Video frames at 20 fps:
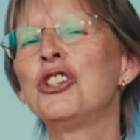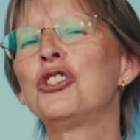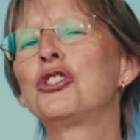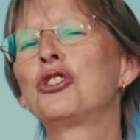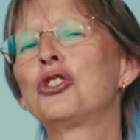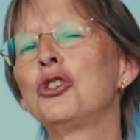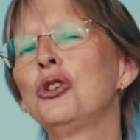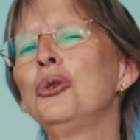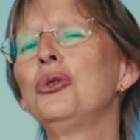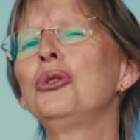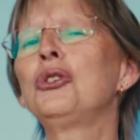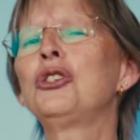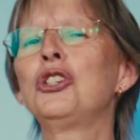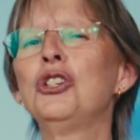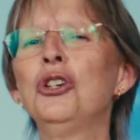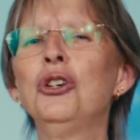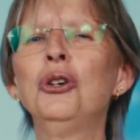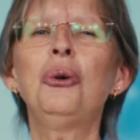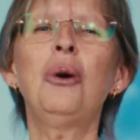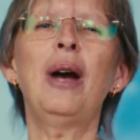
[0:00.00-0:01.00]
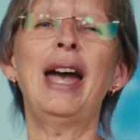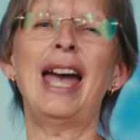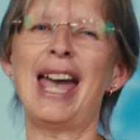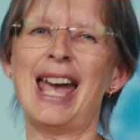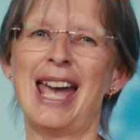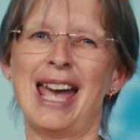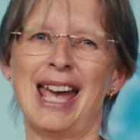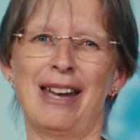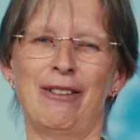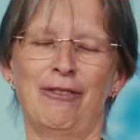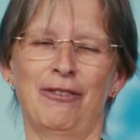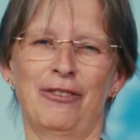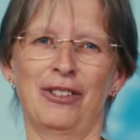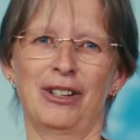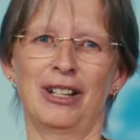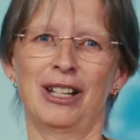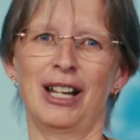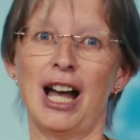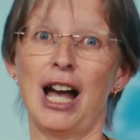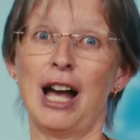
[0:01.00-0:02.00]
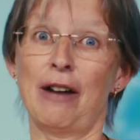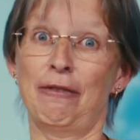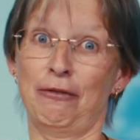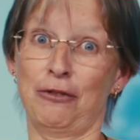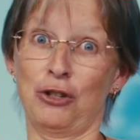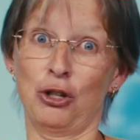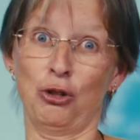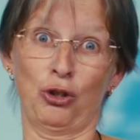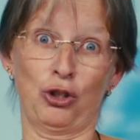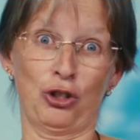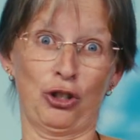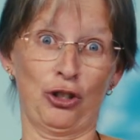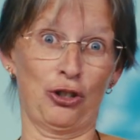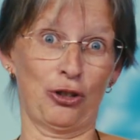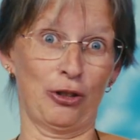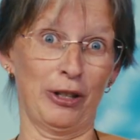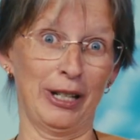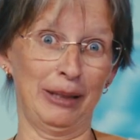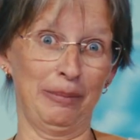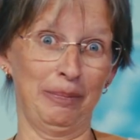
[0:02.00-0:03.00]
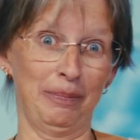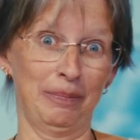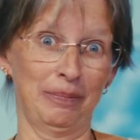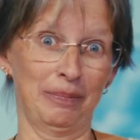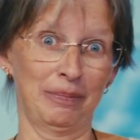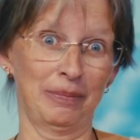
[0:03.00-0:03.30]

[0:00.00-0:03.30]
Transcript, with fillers: Do you have a future dream?